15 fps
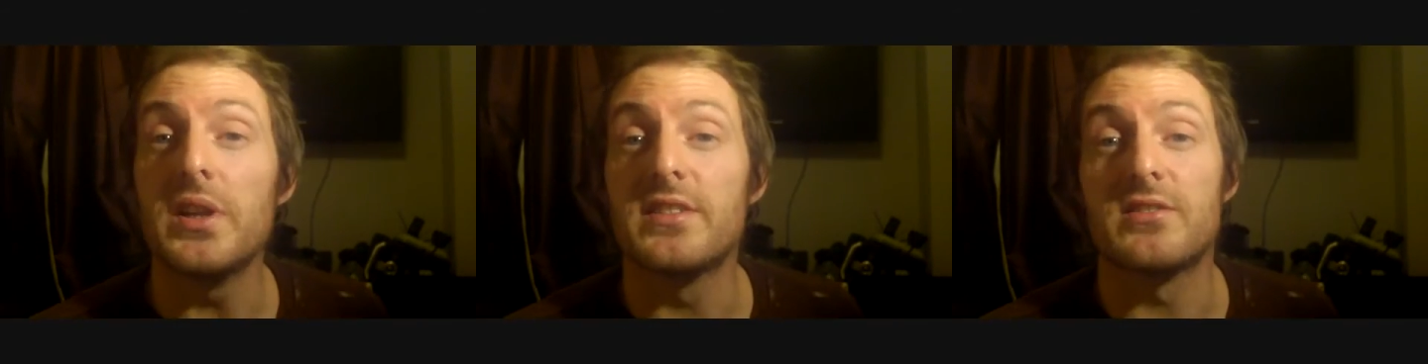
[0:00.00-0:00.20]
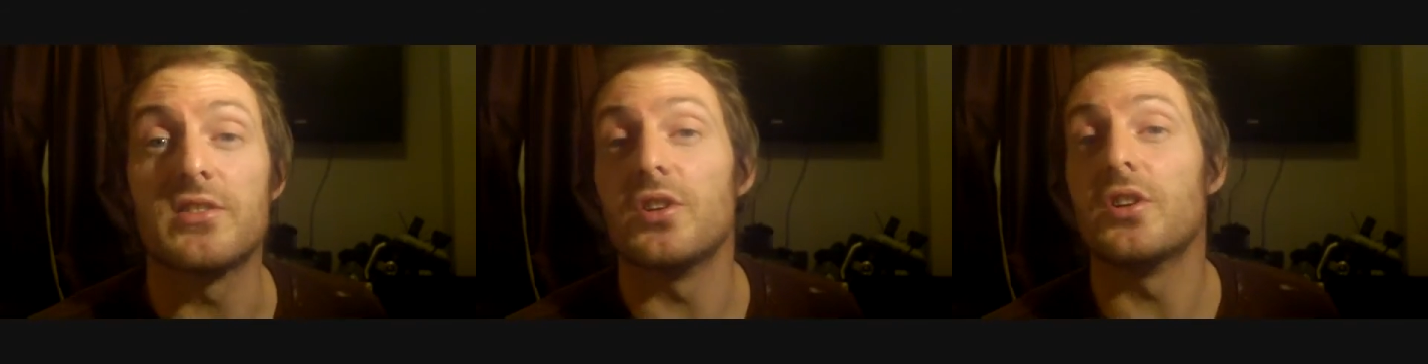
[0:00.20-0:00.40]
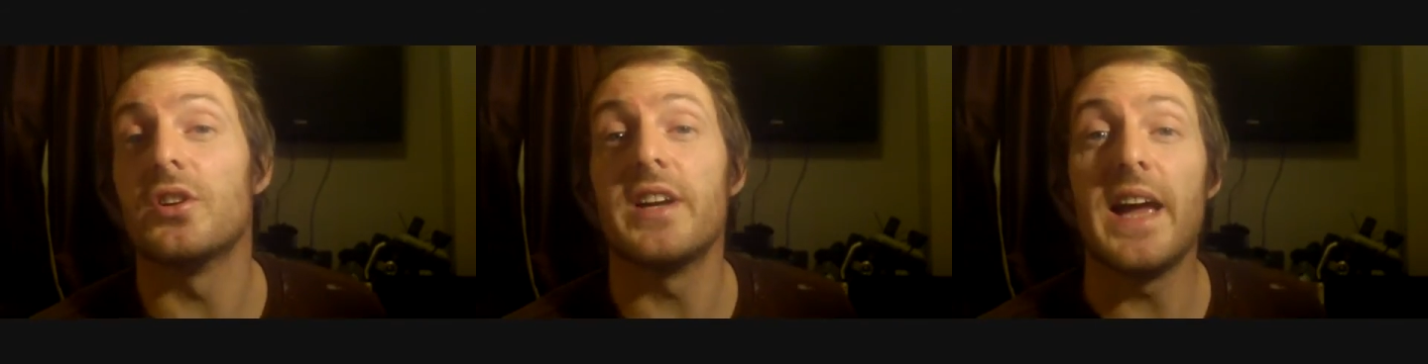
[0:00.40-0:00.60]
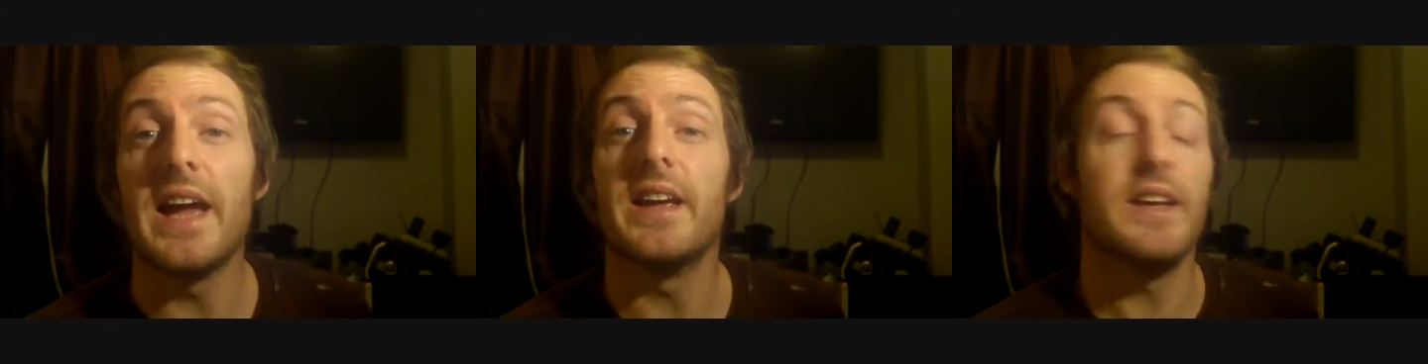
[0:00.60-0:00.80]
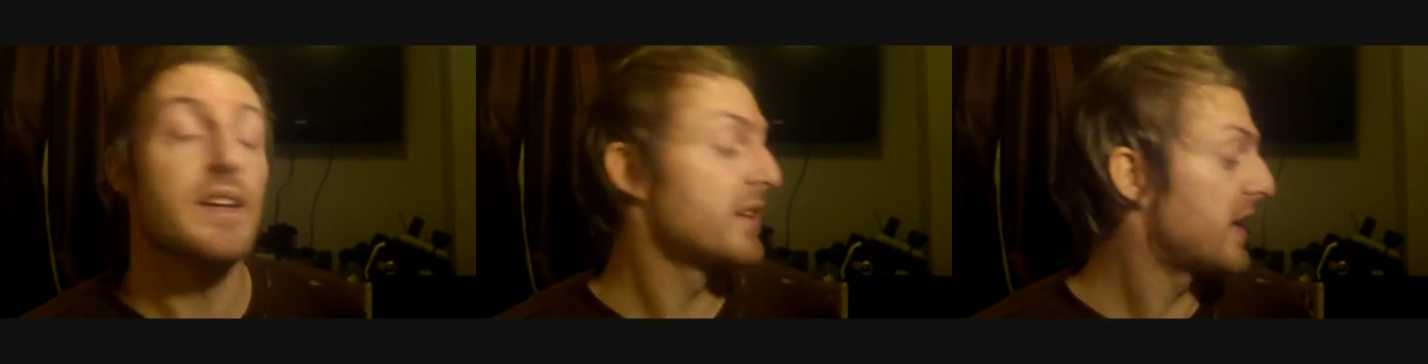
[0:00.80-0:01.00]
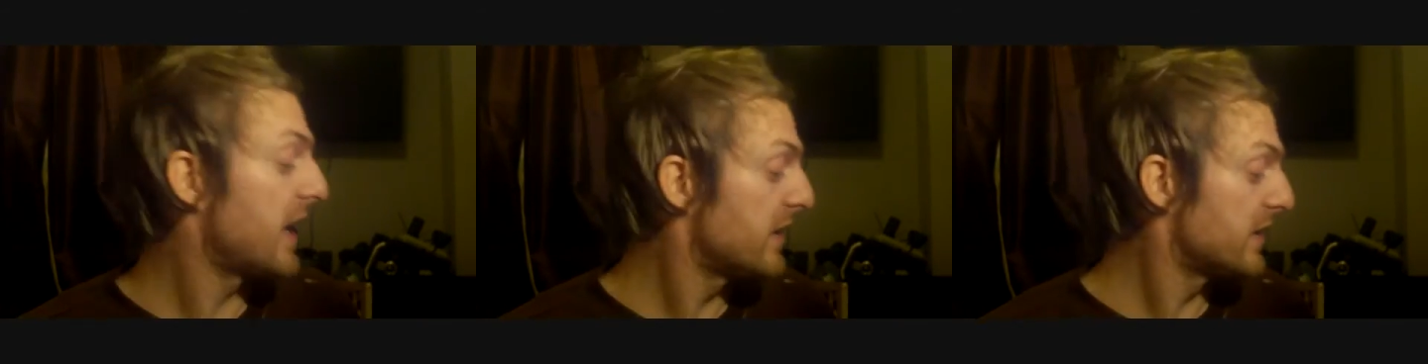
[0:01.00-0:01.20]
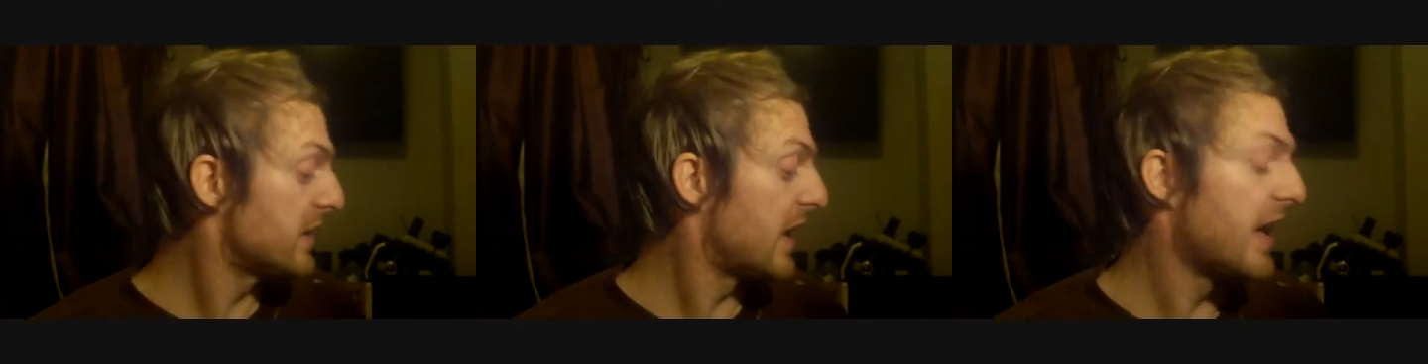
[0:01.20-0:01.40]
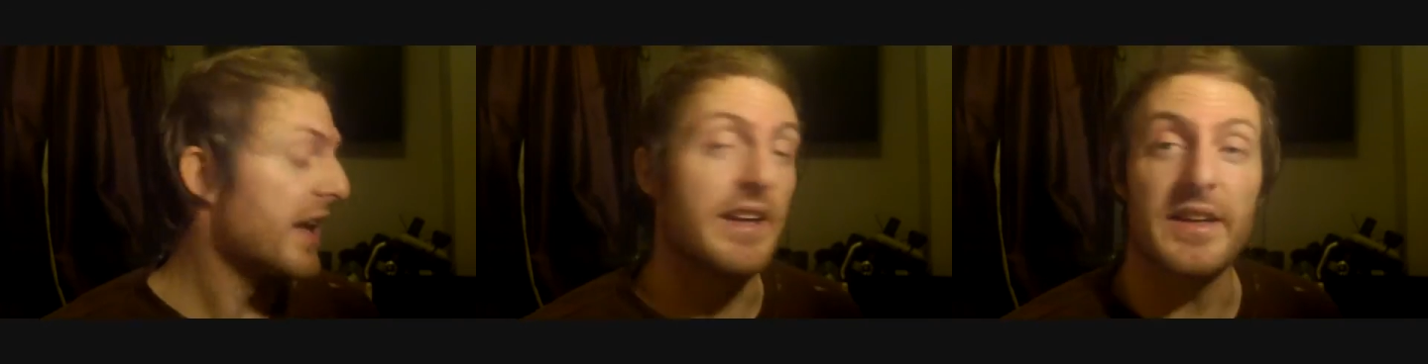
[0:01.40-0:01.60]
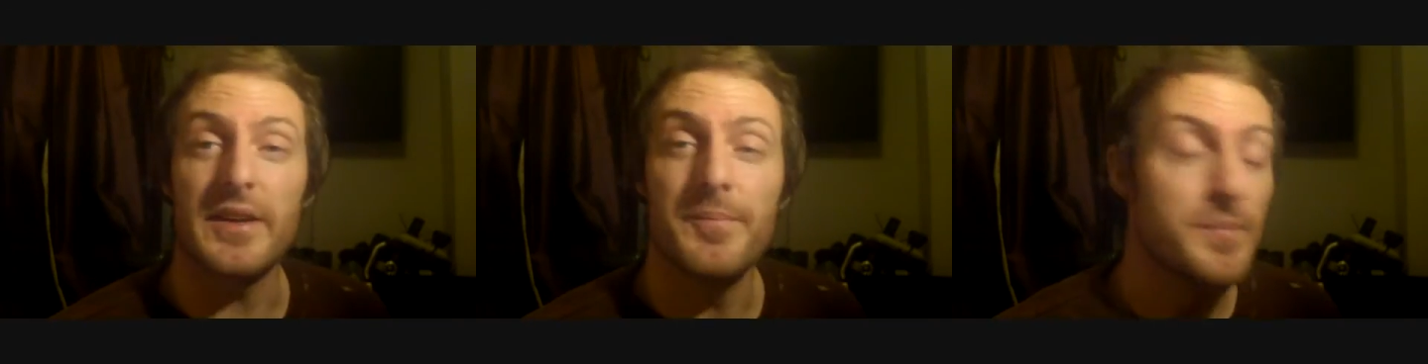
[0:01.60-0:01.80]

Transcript: So it can, like,